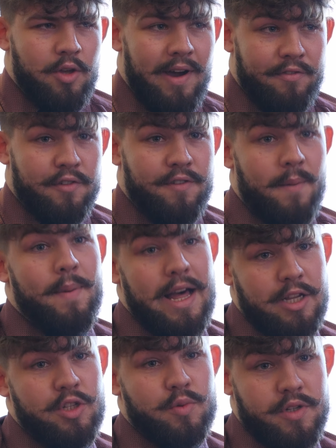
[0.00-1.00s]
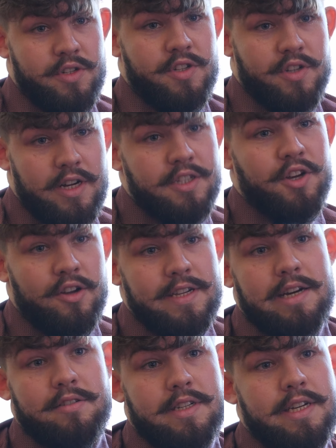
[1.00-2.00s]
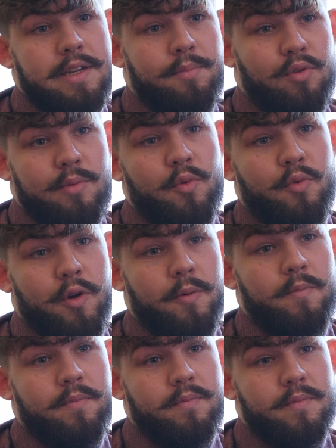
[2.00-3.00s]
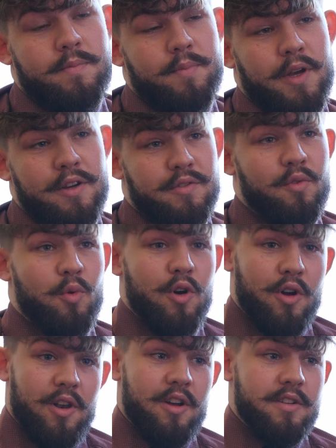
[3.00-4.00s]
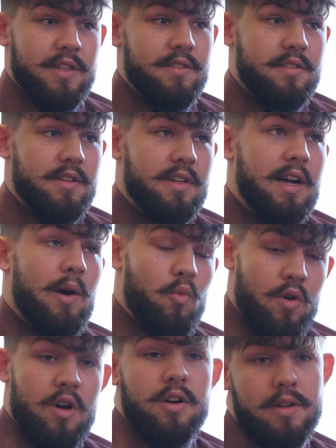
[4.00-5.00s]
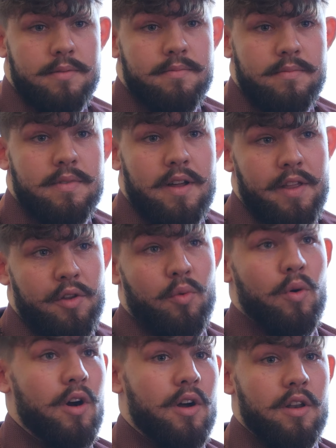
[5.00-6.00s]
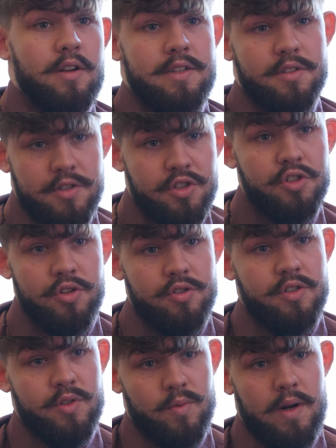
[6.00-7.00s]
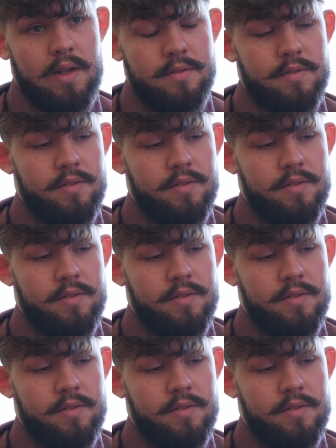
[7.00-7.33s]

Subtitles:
You have to find balance when you decide to go down an employment route because of the workload at work and then your workload as a student as well.